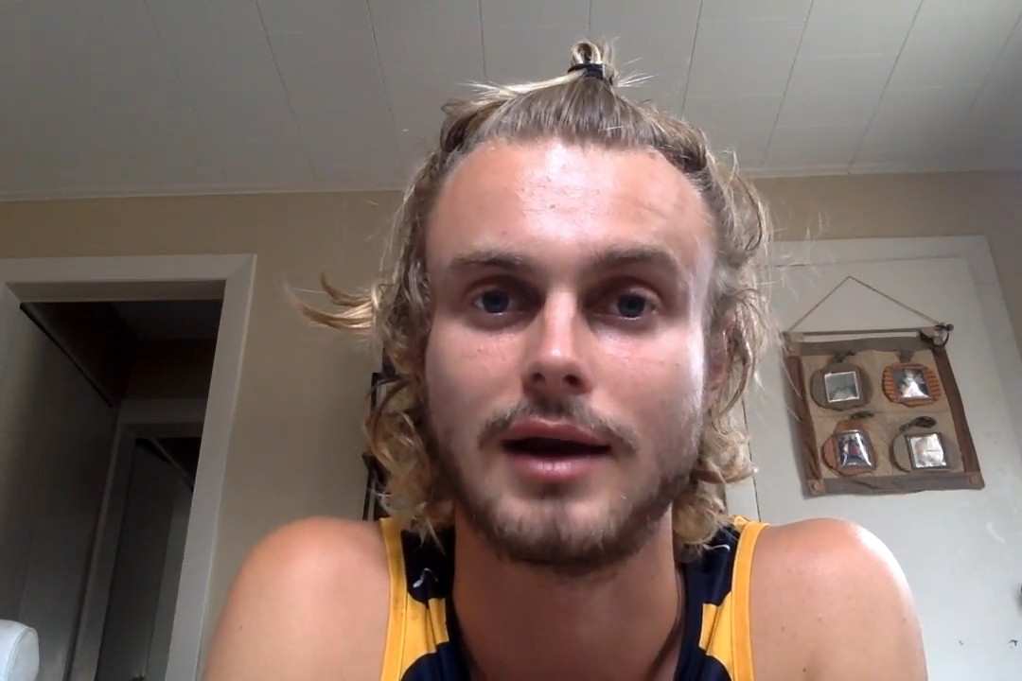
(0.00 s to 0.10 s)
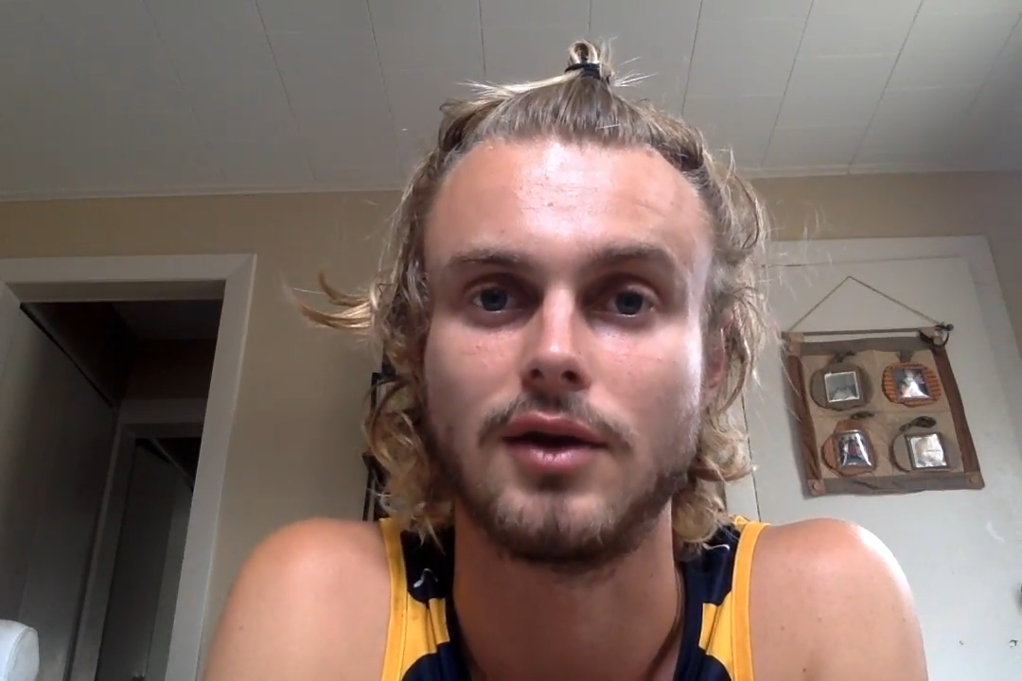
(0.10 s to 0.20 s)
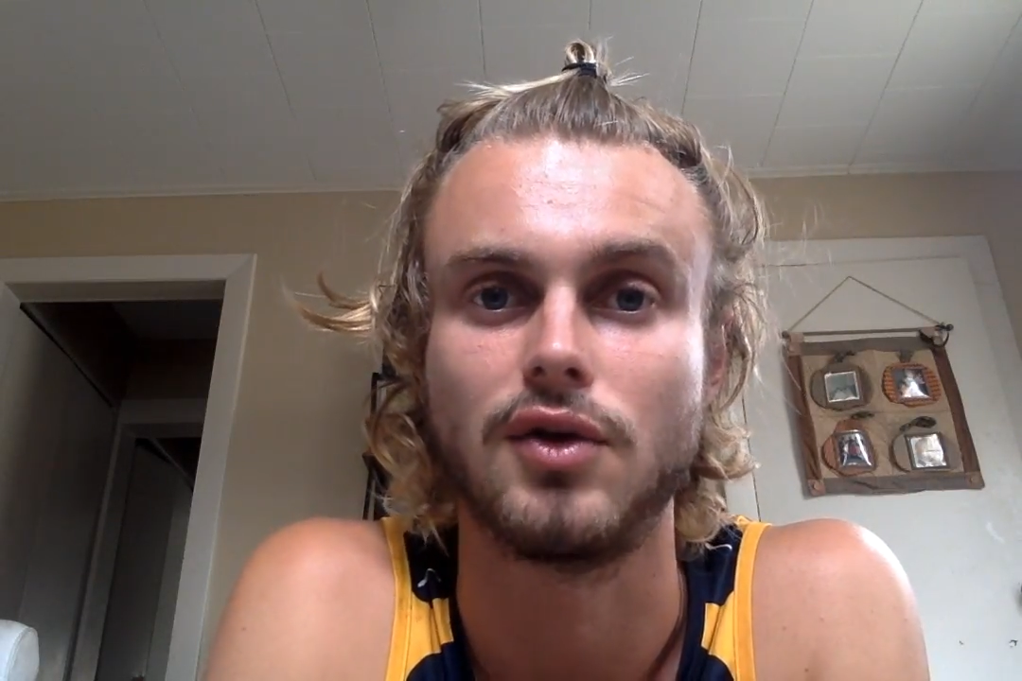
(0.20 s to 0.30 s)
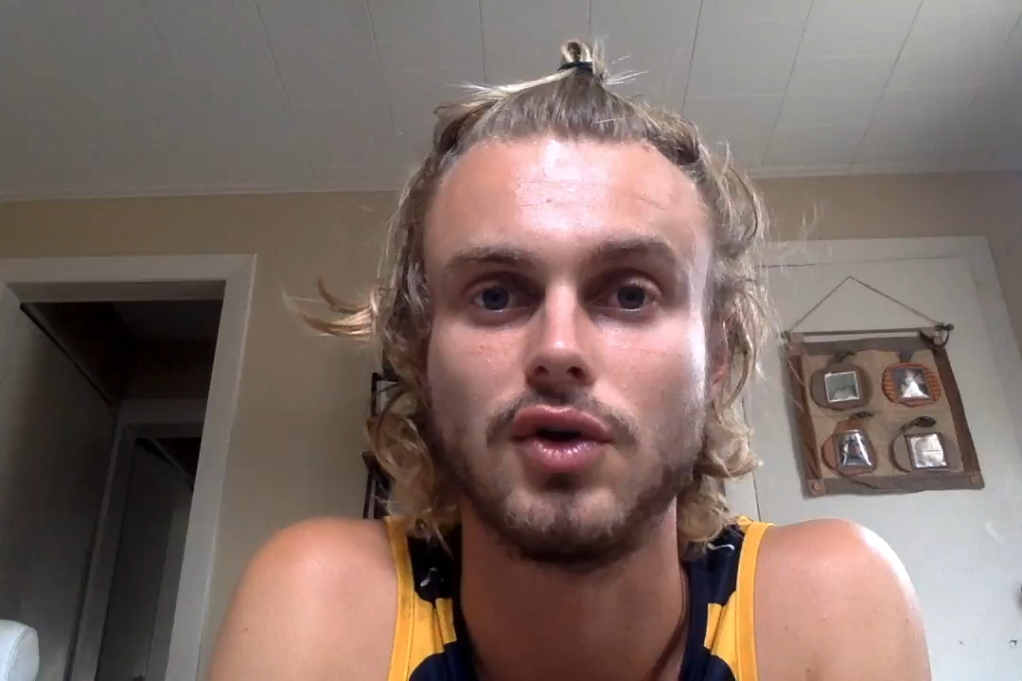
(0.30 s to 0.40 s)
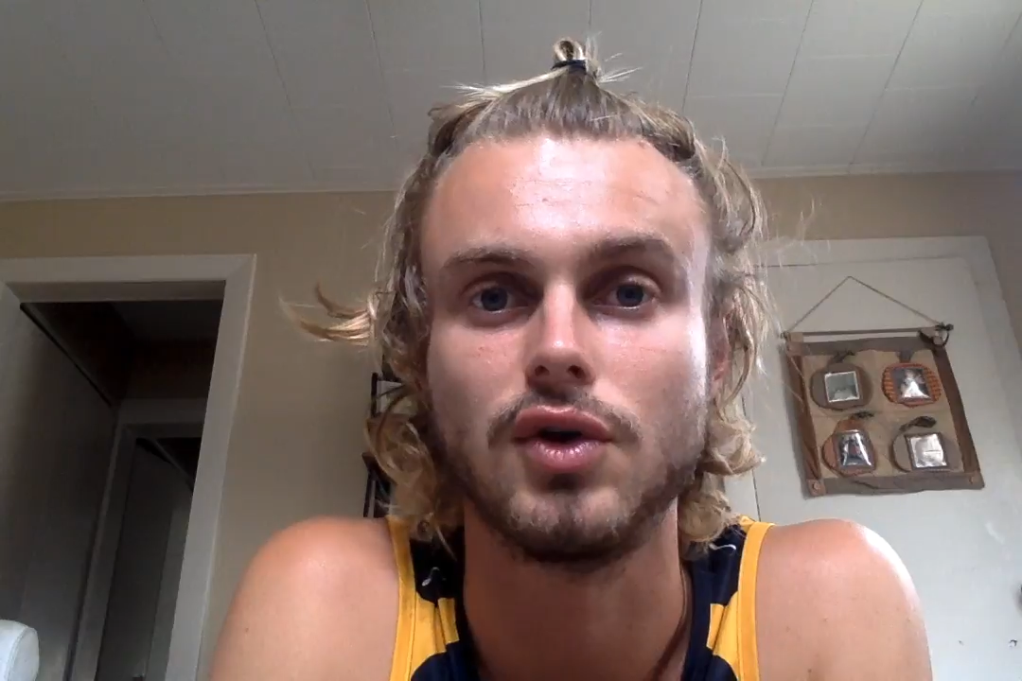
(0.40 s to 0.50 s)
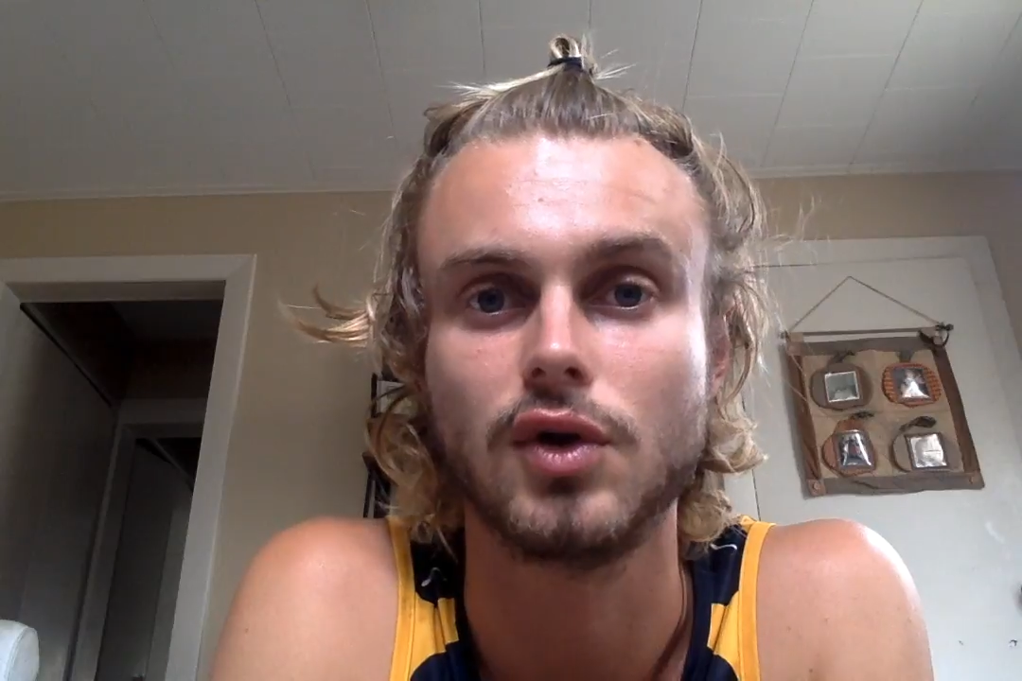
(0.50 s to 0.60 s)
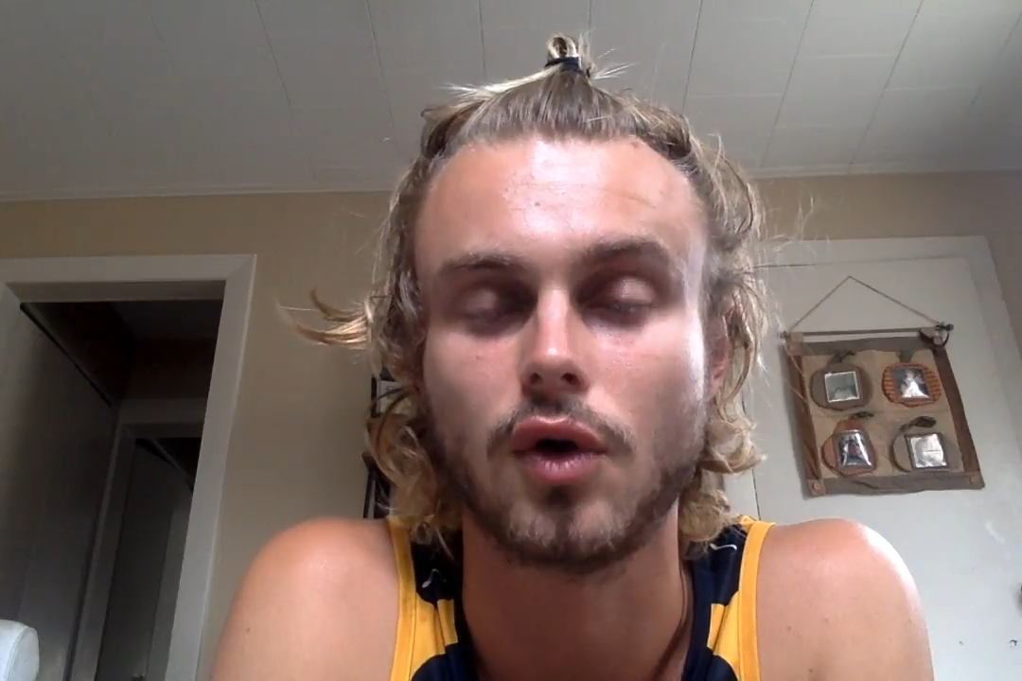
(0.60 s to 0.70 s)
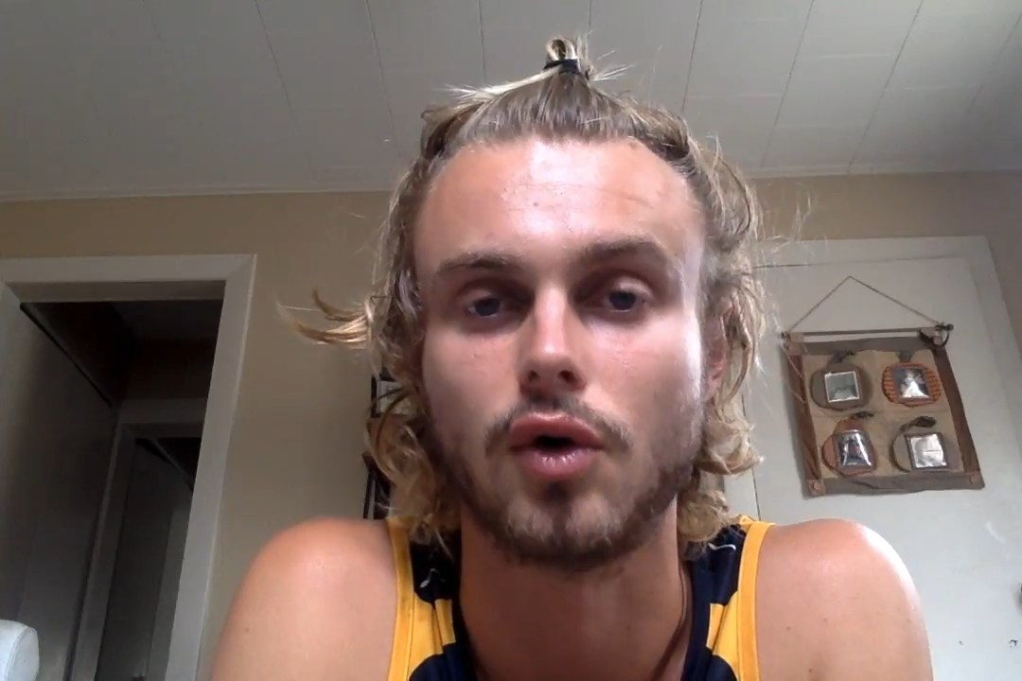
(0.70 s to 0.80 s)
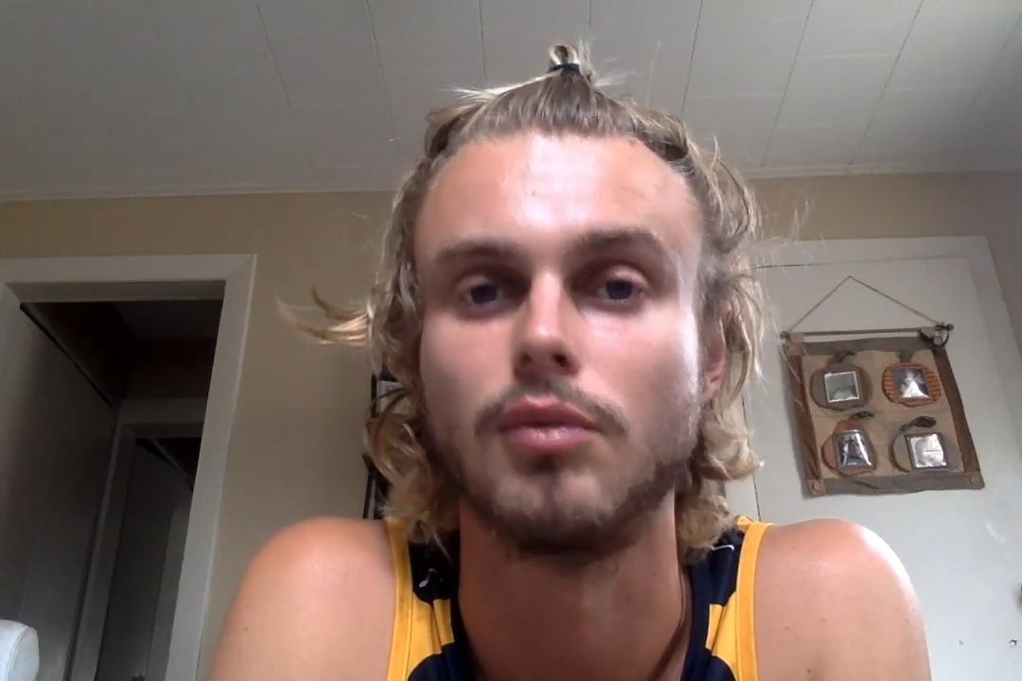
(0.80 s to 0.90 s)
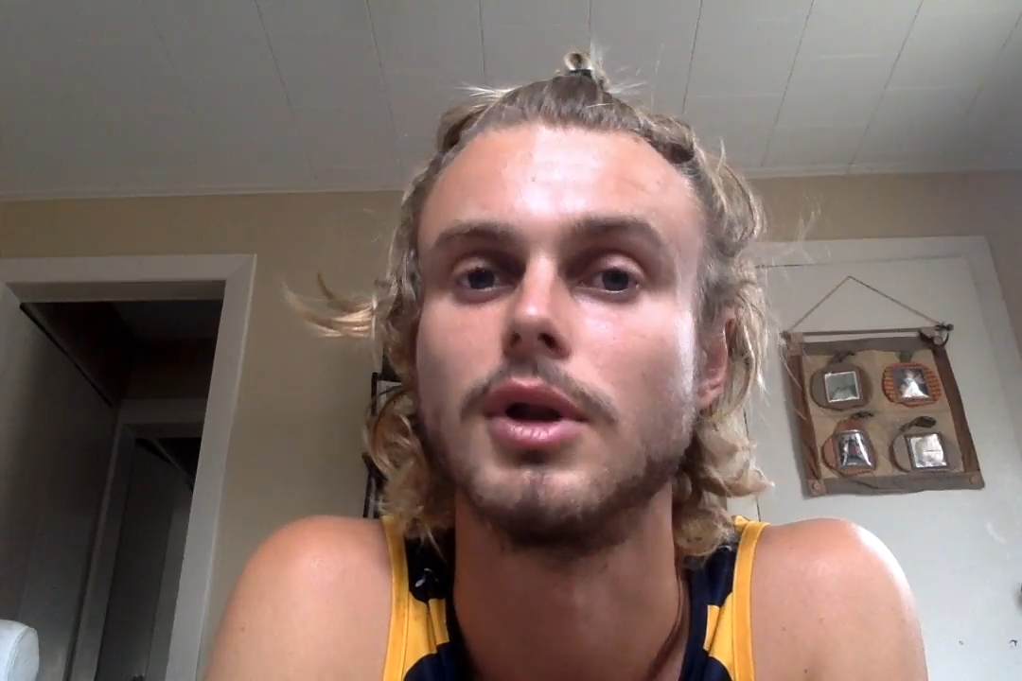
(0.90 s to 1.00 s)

a new core